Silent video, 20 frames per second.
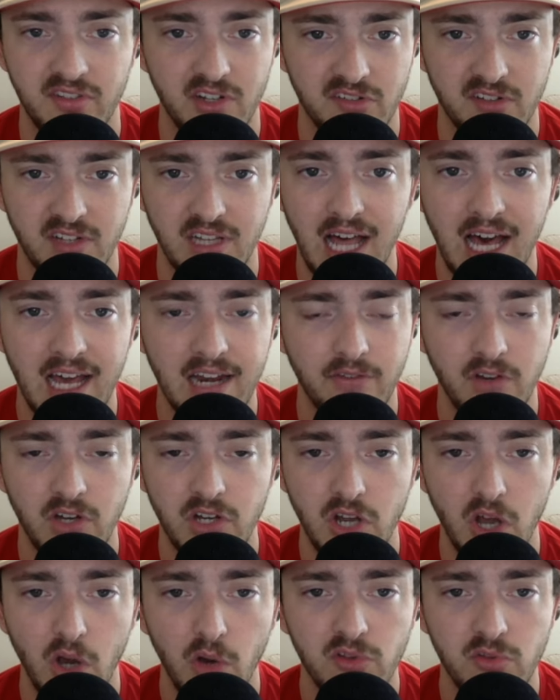There's a lot of
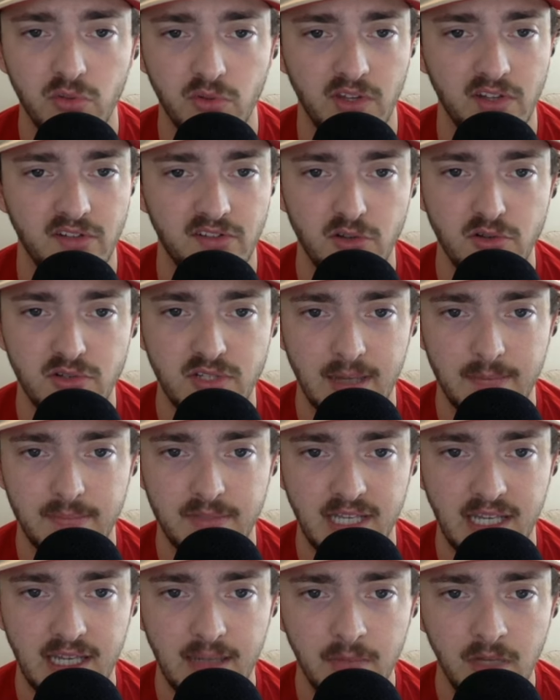unknowns with this UTEP
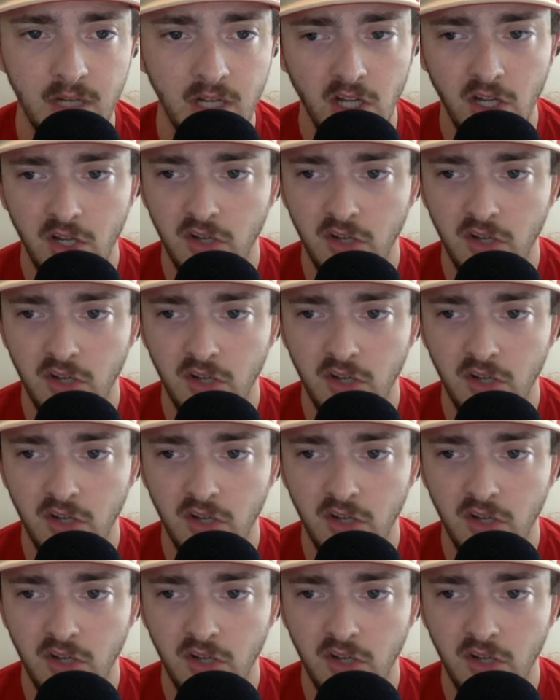team.